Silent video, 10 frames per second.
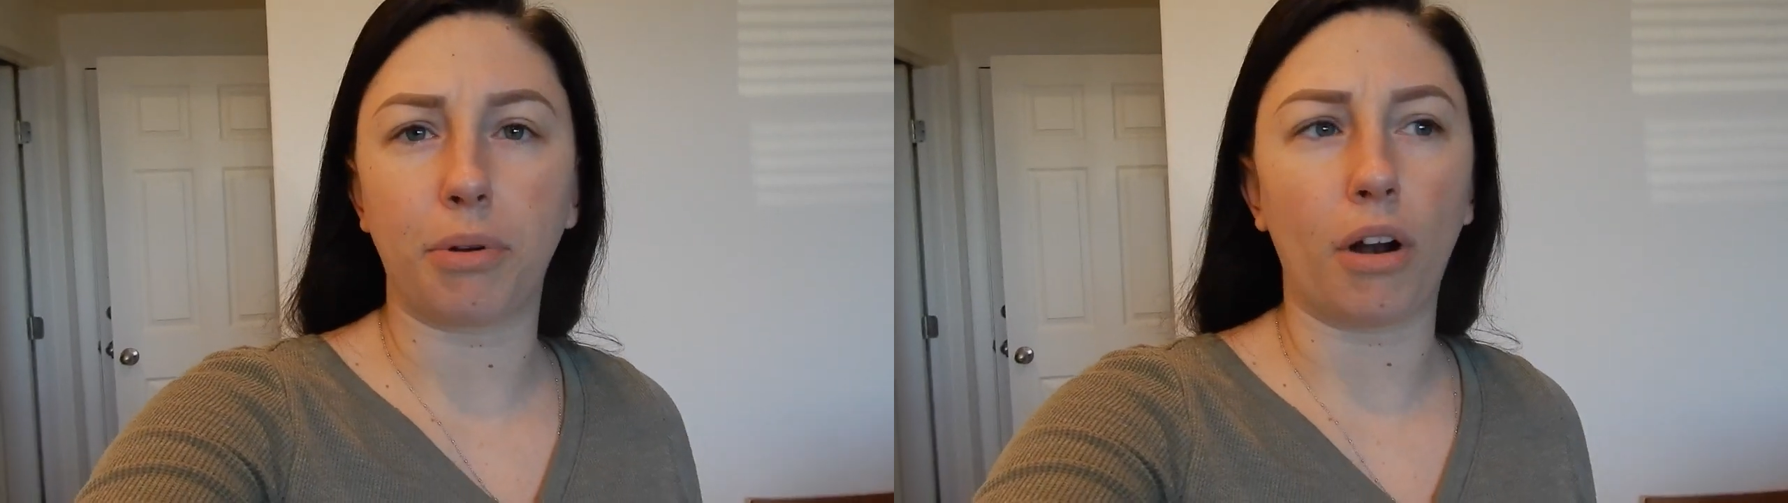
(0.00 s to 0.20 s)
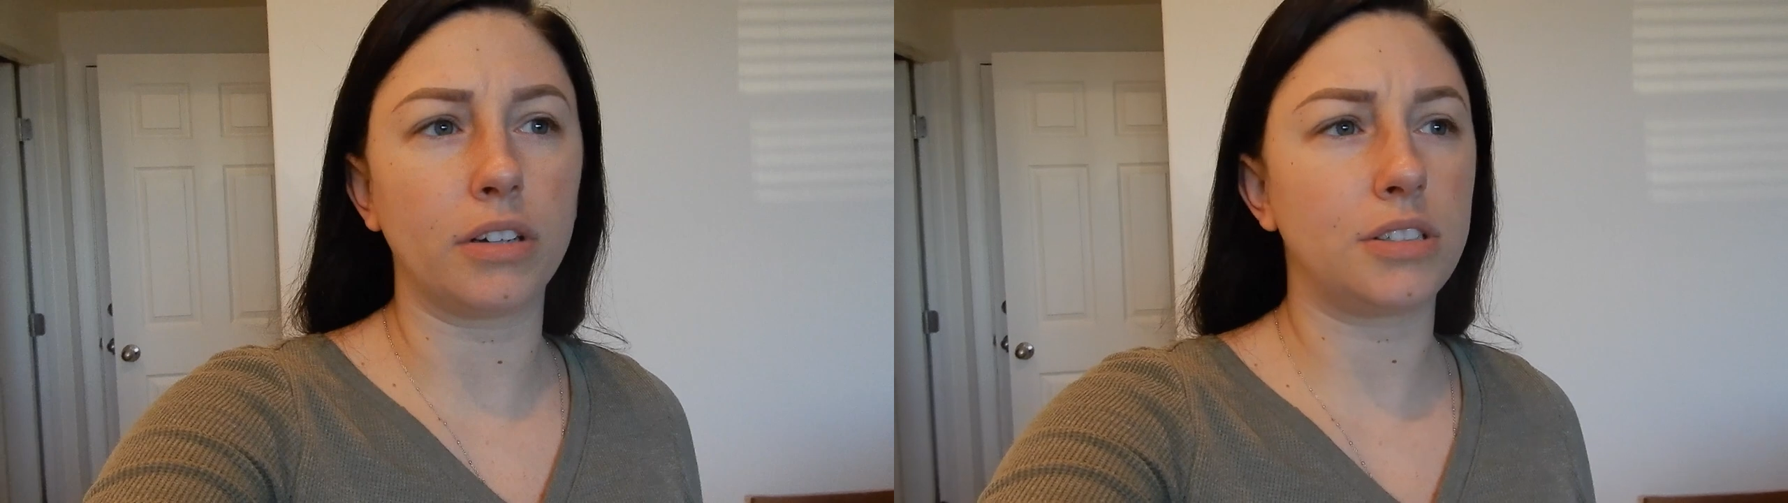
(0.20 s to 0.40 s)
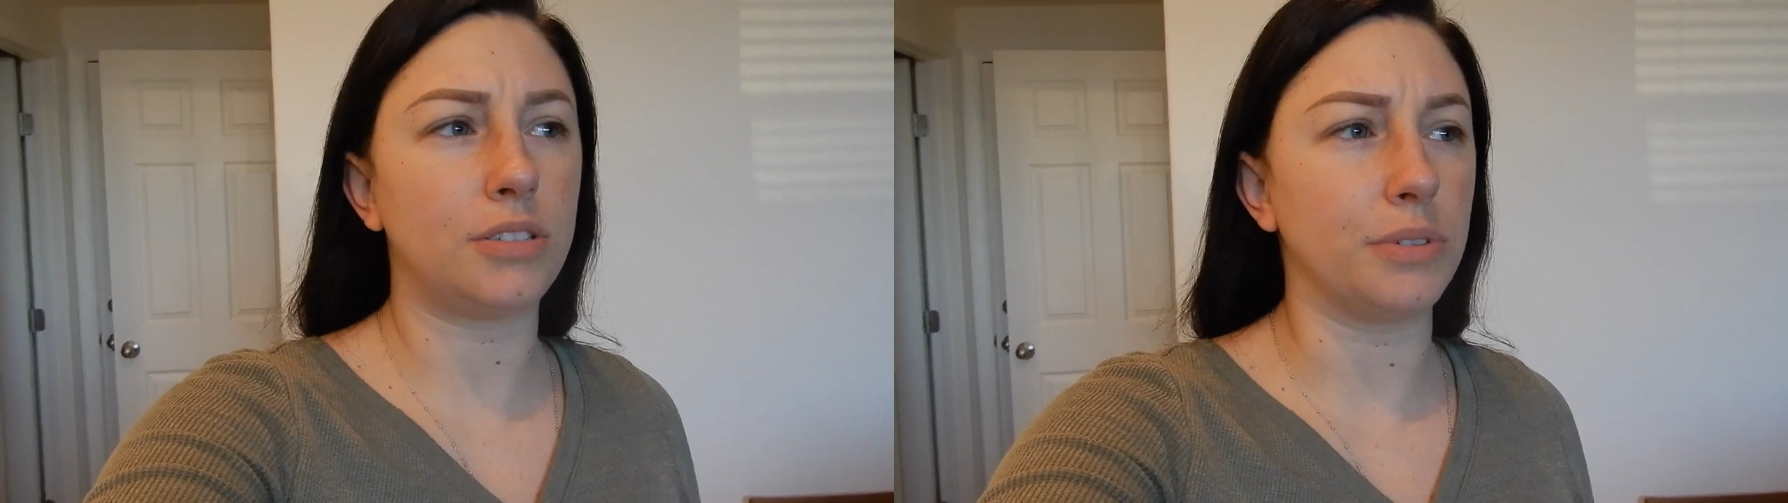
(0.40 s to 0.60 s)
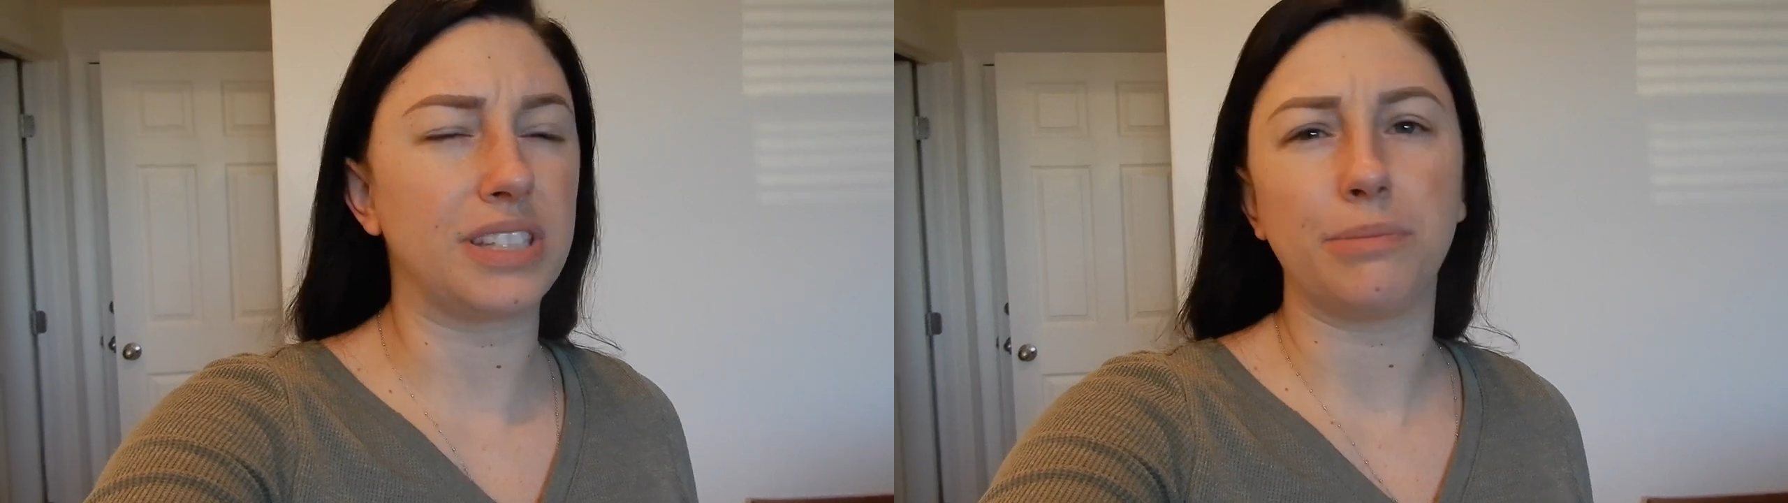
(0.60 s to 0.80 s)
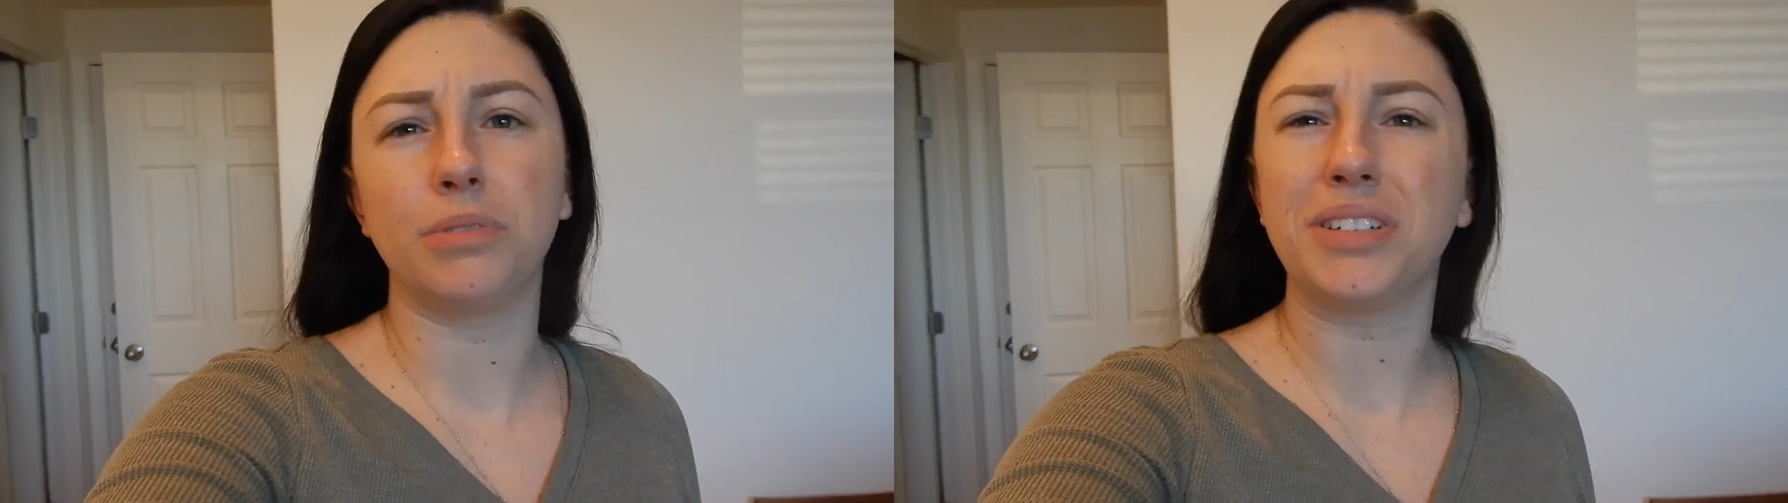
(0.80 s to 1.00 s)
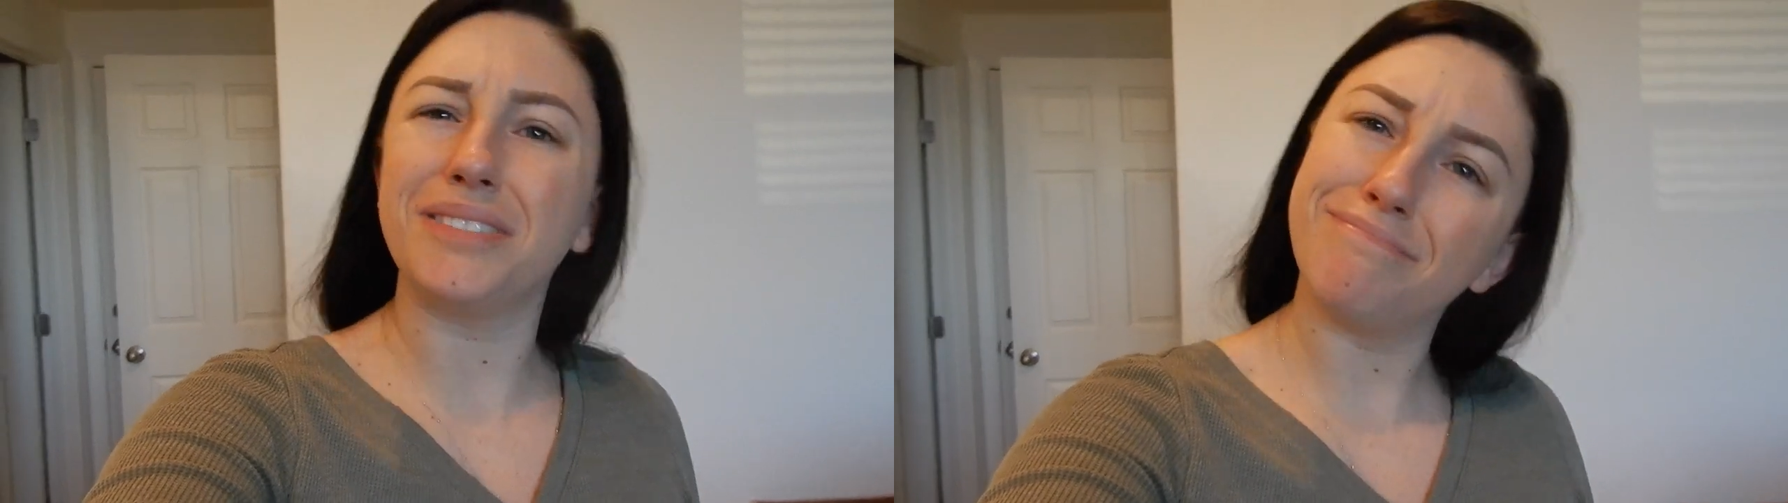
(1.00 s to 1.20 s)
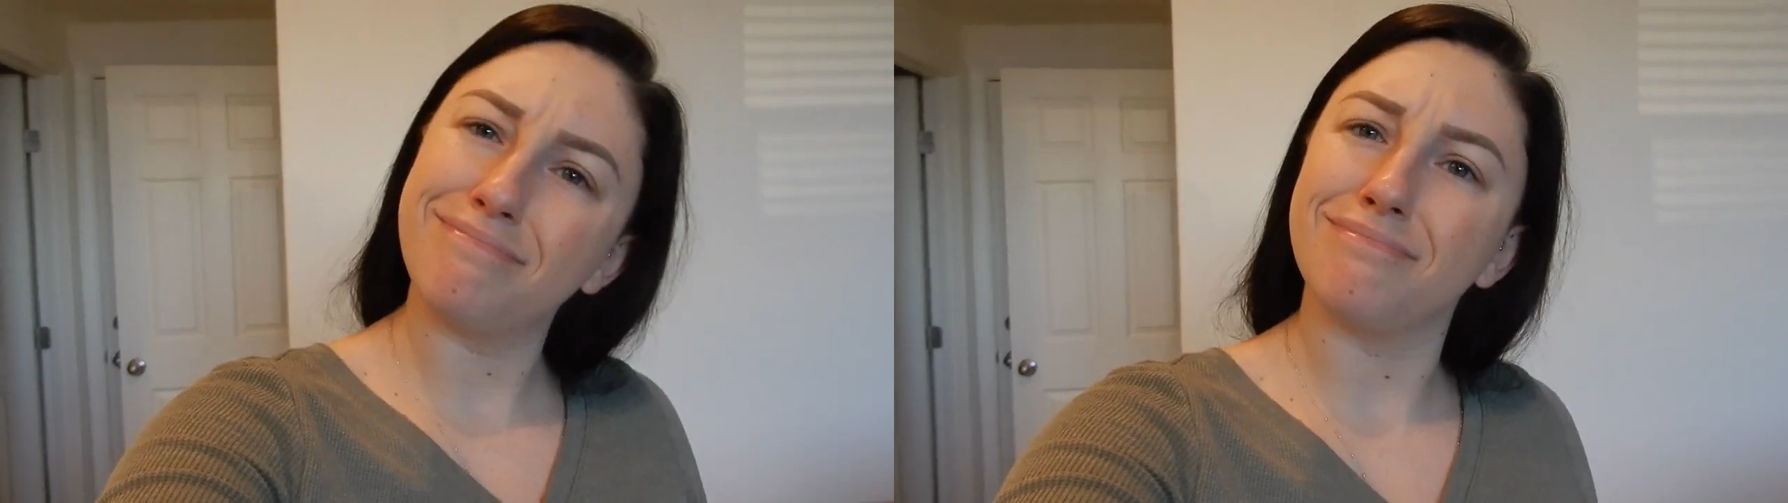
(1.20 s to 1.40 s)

parts to assemble it.